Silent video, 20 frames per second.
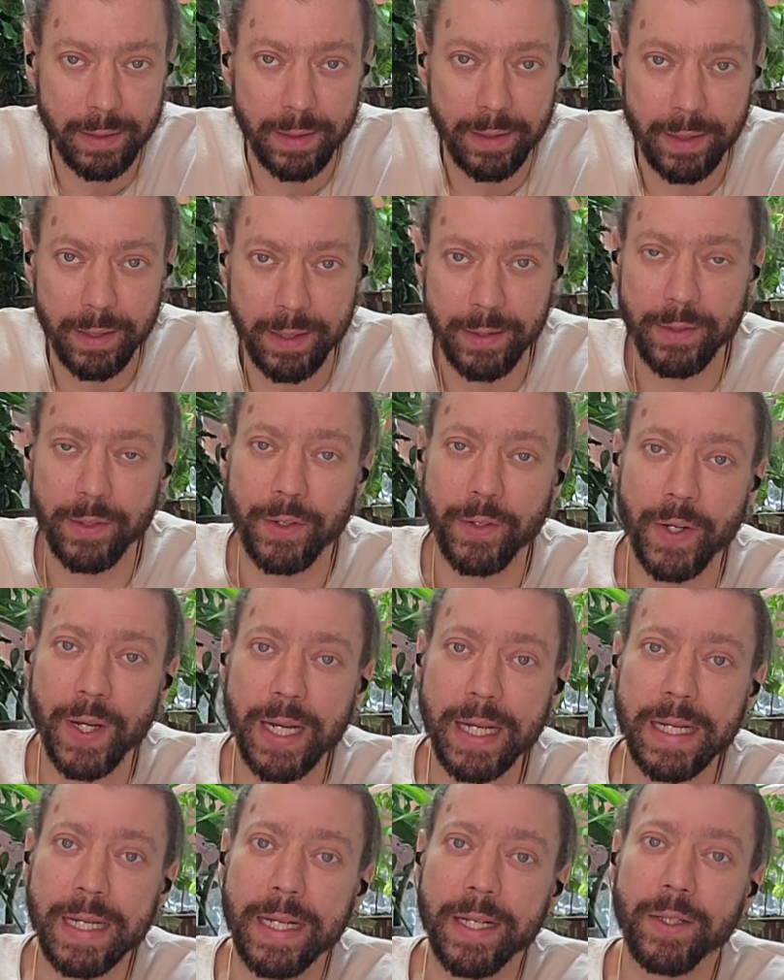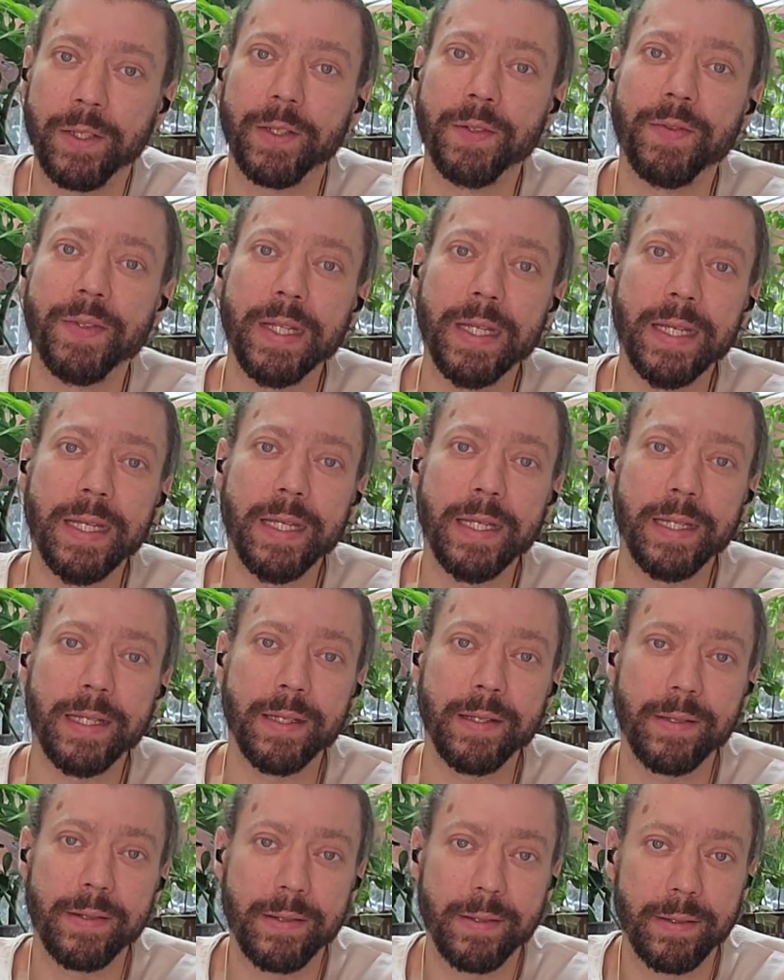It has a great deal of
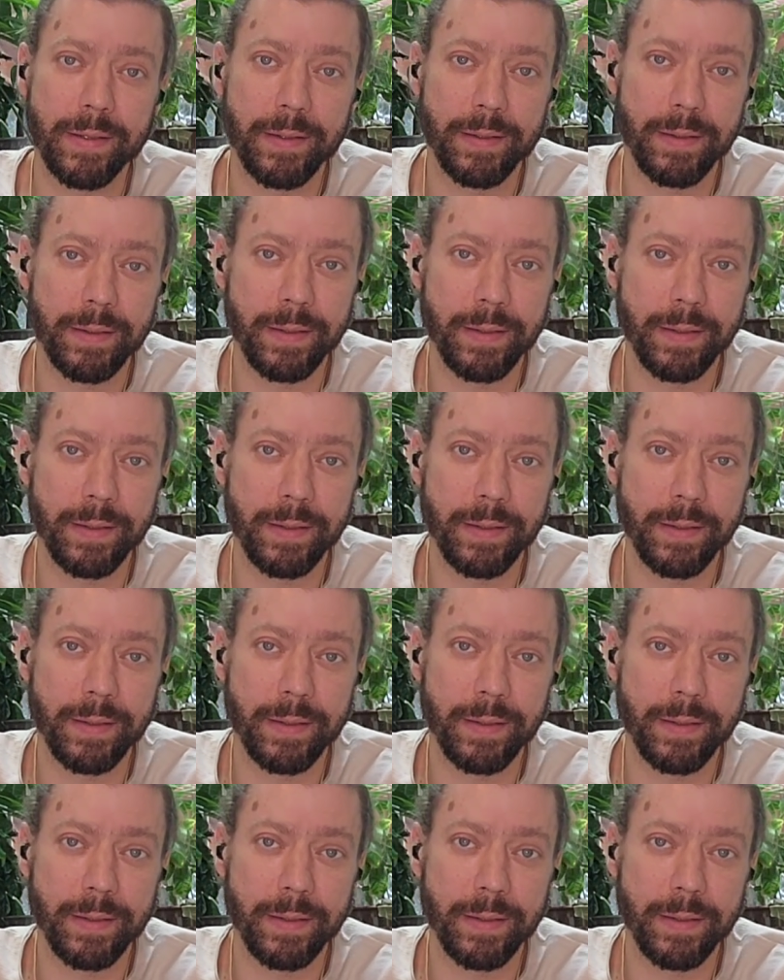ease.